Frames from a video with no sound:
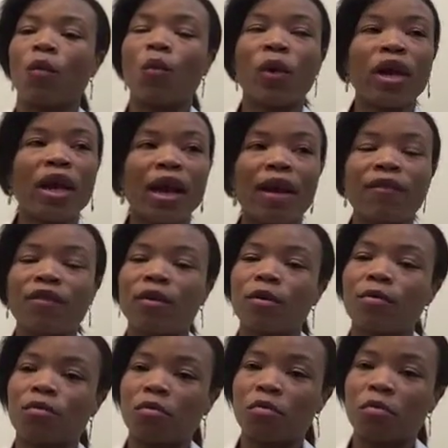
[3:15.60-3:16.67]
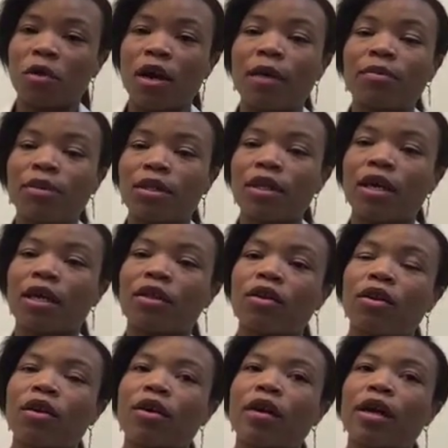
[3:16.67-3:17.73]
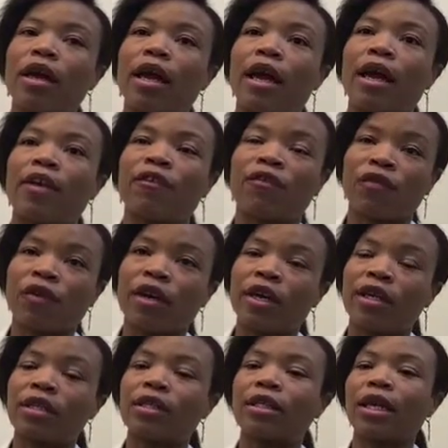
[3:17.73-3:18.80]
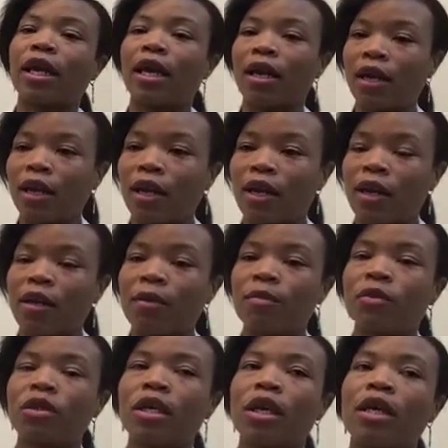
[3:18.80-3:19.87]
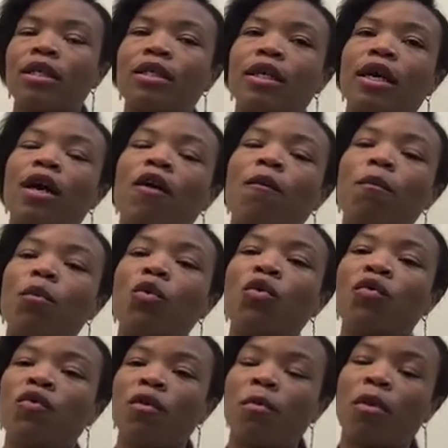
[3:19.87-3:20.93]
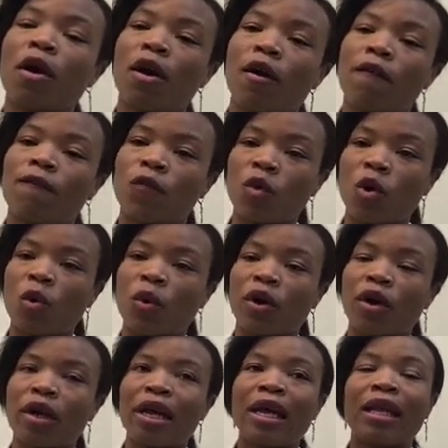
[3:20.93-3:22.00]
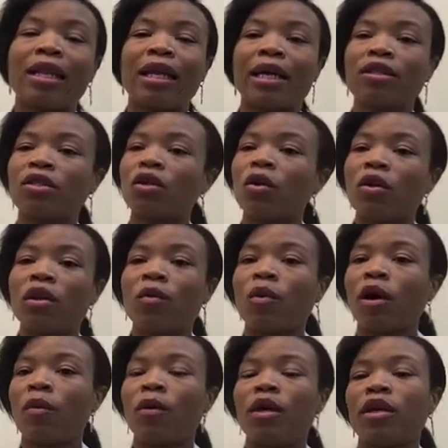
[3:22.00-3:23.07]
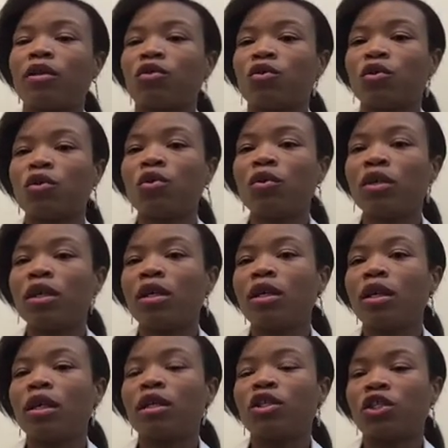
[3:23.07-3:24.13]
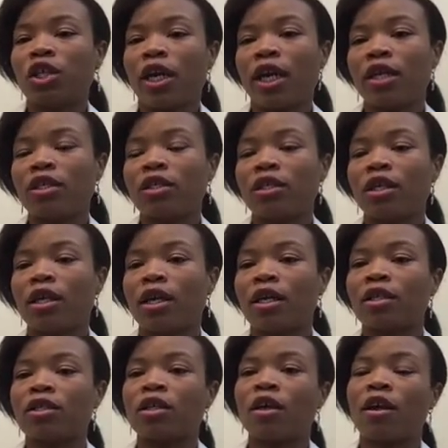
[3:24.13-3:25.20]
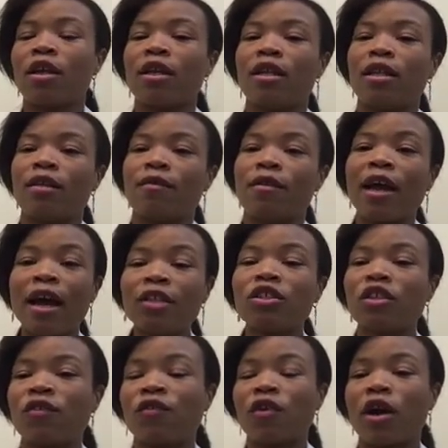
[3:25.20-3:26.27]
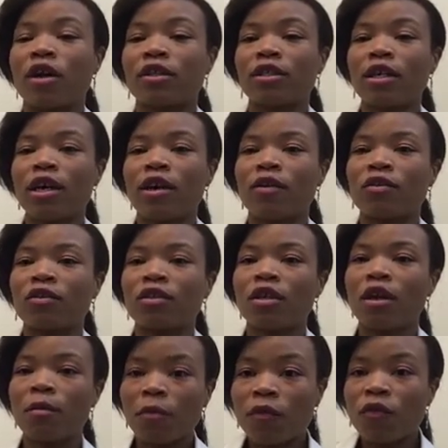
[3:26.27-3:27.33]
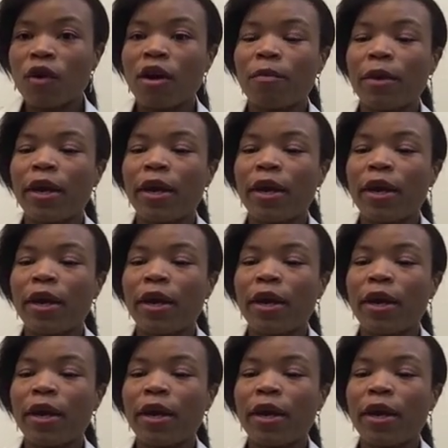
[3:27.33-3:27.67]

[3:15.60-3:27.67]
We have to come together as friends and alums to help move the bar forward. That's the only way we can truly change things, not just for ourselves, but for our